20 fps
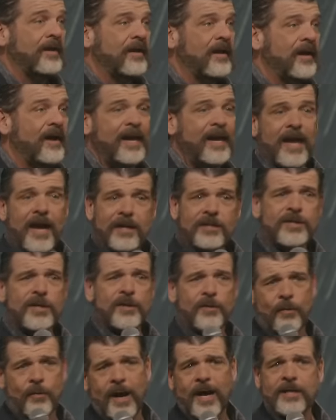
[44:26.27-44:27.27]
Uh, he actually
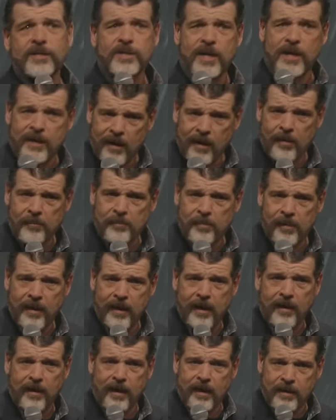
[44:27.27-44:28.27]
crashed an
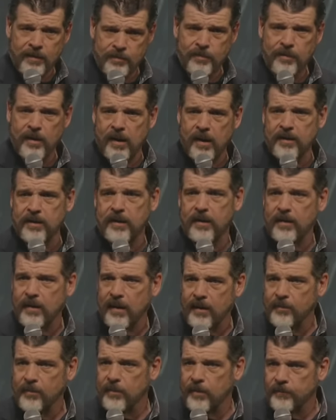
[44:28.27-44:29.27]
airplane in Uganda.
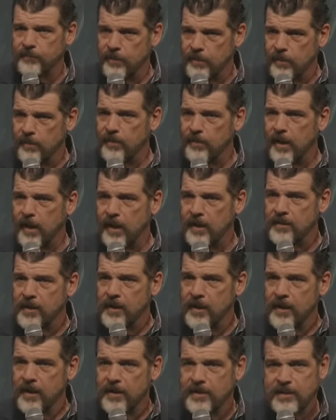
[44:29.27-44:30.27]
I don't know if you know that,
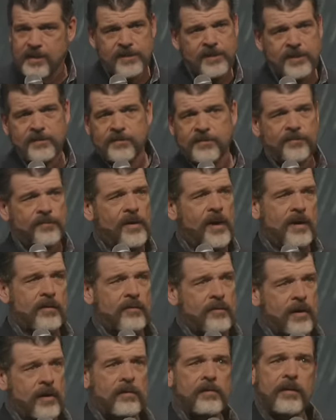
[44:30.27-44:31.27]
because he was flying
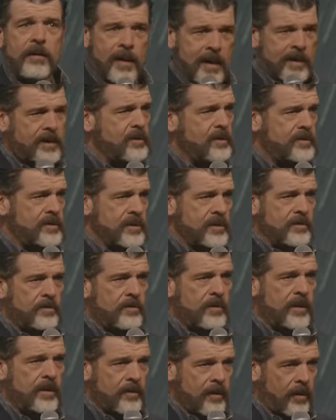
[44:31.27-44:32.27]
around like you
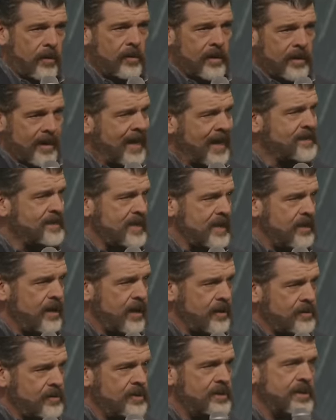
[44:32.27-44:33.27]
do in the early
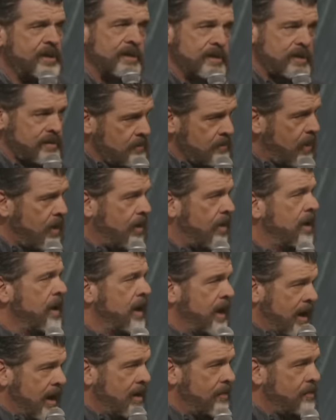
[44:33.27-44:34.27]
1900s in a small
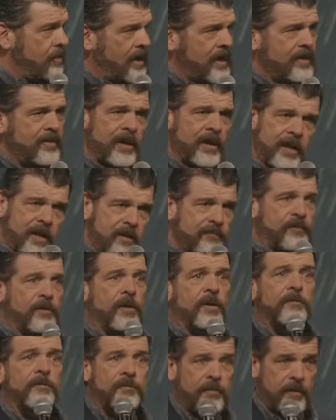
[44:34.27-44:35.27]
airplane that he had
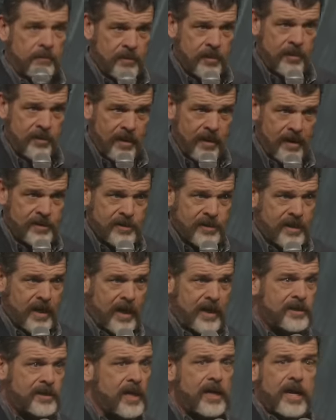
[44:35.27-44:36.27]
flown from the United
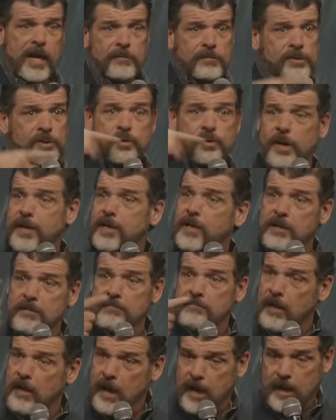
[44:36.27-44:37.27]
States, and he was drinking
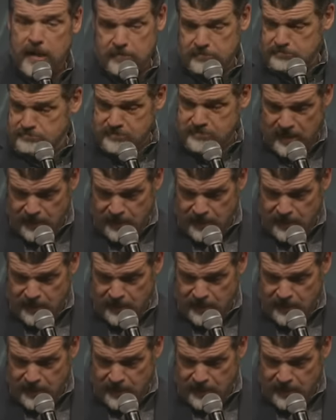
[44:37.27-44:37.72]
and he